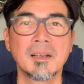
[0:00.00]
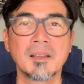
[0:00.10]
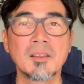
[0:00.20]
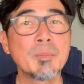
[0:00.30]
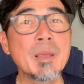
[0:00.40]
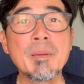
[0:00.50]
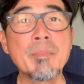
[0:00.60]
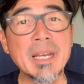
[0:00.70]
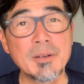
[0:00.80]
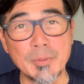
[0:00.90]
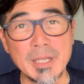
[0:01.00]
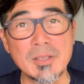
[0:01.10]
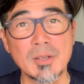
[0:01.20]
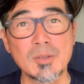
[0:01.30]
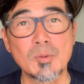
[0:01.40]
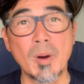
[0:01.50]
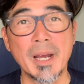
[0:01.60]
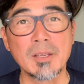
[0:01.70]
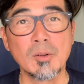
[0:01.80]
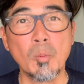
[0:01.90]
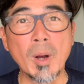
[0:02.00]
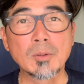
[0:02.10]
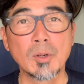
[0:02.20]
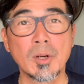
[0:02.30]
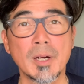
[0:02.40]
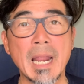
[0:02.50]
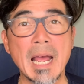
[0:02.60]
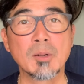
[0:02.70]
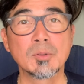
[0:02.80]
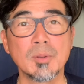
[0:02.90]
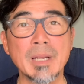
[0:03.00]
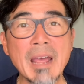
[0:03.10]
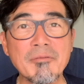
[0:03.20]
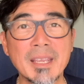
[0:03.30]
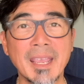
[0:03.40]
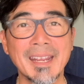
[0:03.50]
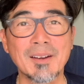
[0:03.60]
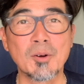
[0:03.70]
There may be many reasons why you'll want to learn how to navigate